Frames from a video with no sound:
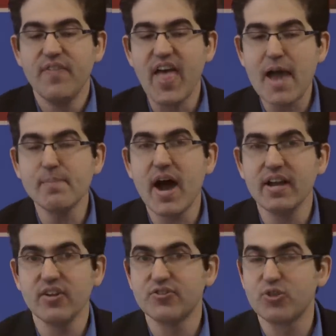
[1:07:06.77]
that
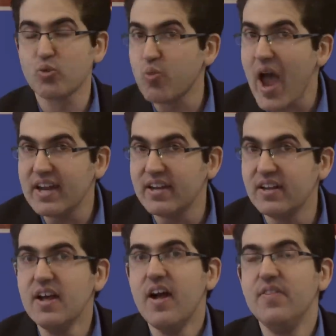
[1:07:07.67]
might
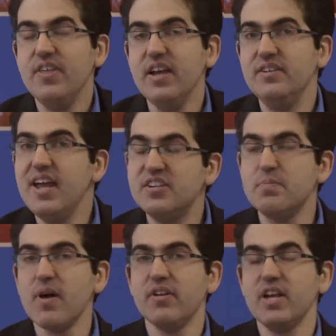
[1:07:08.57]
threaten the
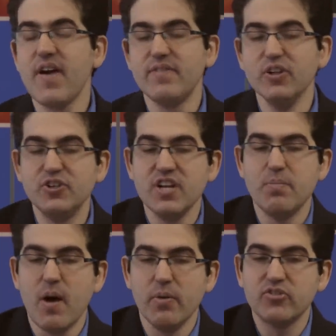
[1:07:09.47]
teachability of evolution in
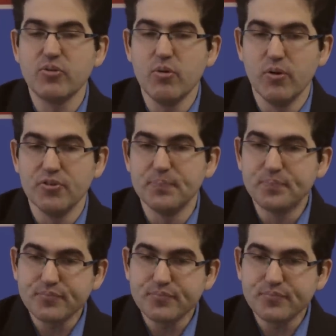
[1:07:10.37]
public schools.